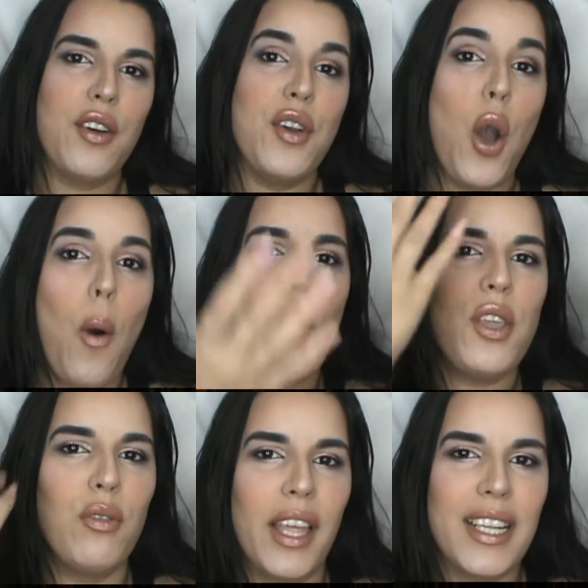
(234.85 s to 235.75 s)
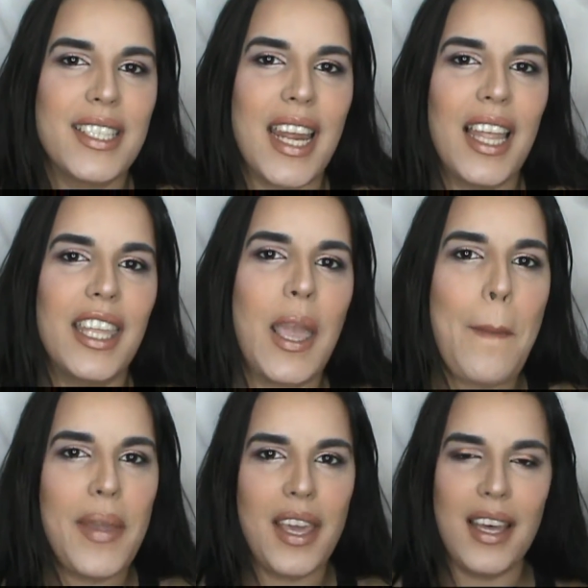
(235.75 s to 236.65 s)
No, but you like styling
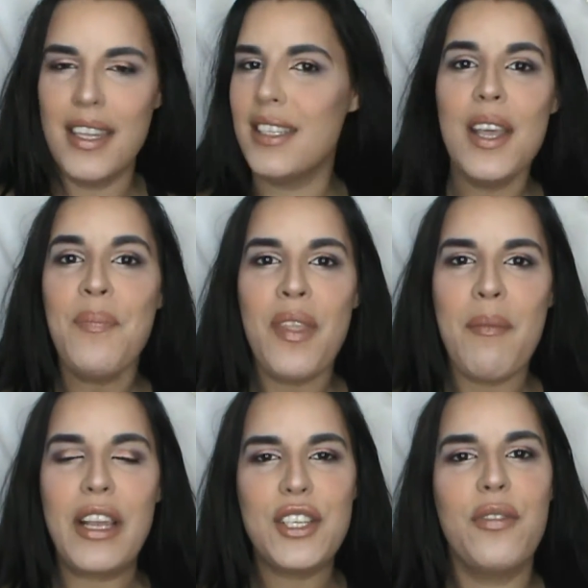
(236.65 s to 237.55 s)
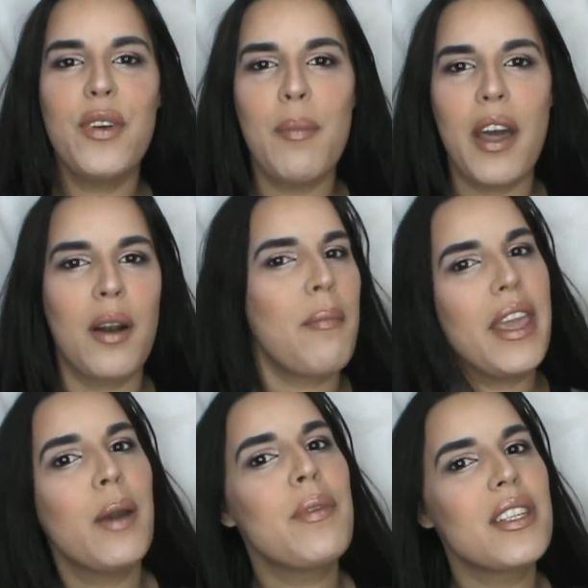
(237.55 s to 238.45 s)
it because it makes you feel better.
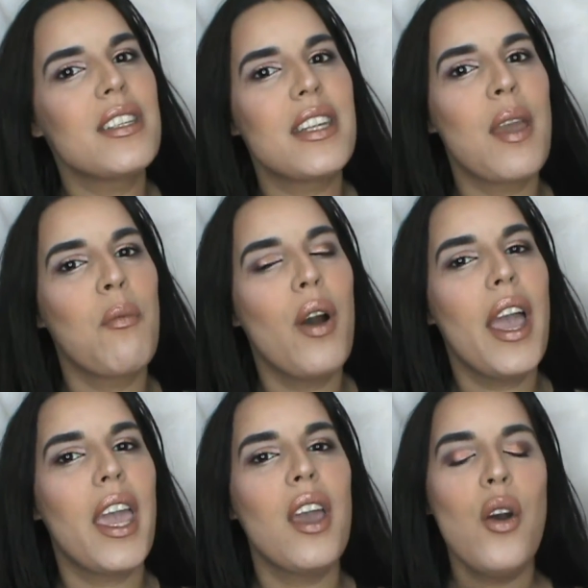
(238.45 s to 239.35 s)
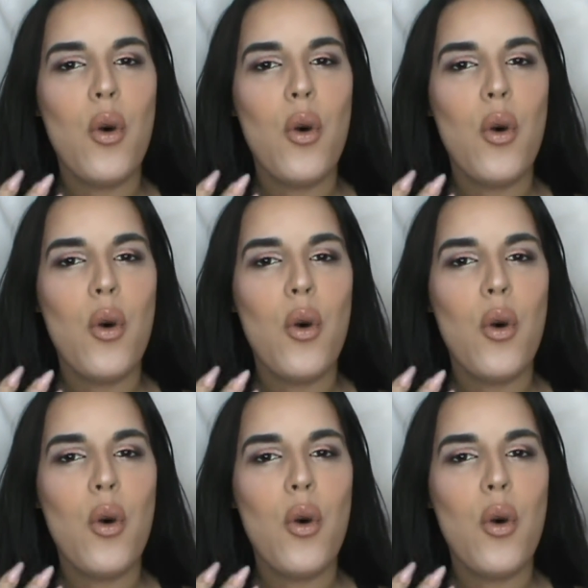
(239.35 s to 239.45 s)
Makeup is the same way.